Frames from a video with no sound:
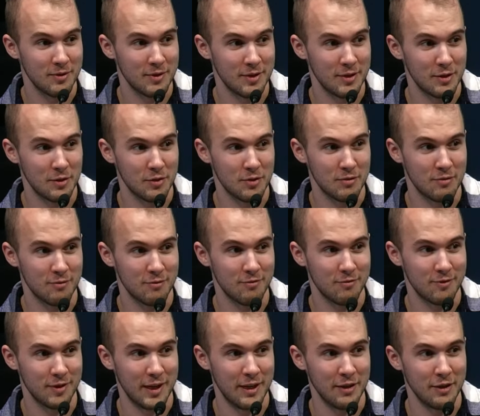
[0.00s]
is
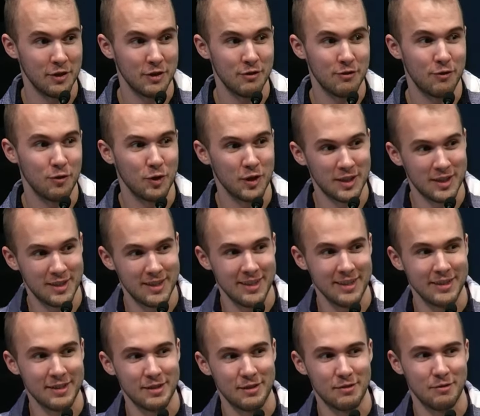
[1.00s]
English
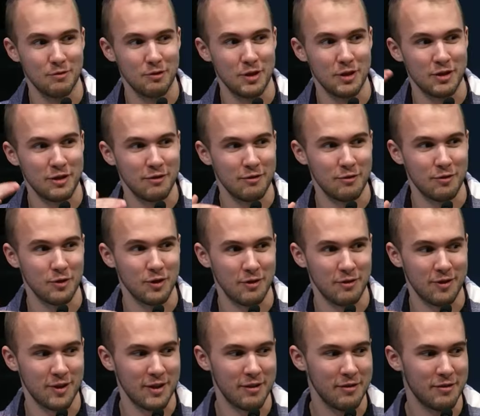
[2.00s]
46, Russian
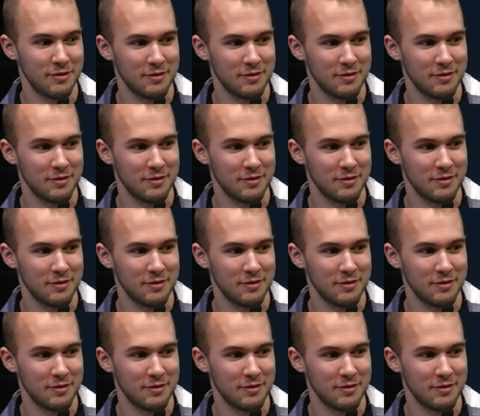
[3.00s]
45?